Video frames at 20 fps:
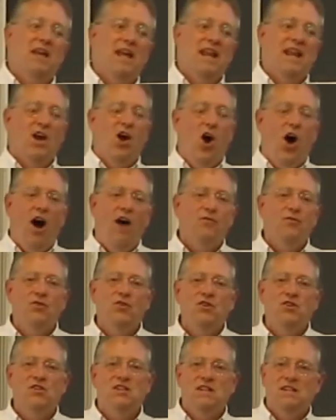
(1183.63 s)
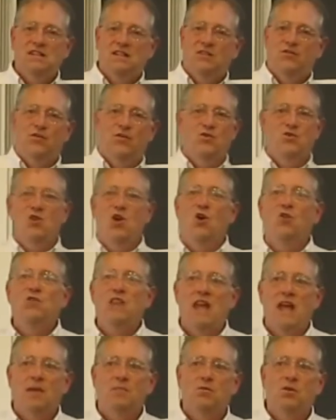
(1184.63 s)
getting awful diseases for
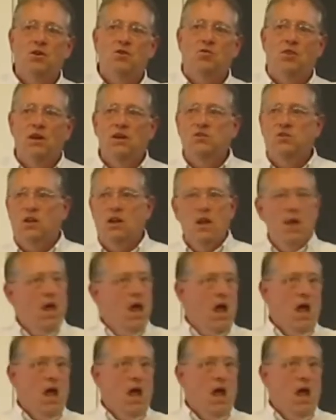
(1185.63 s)
no damn good reason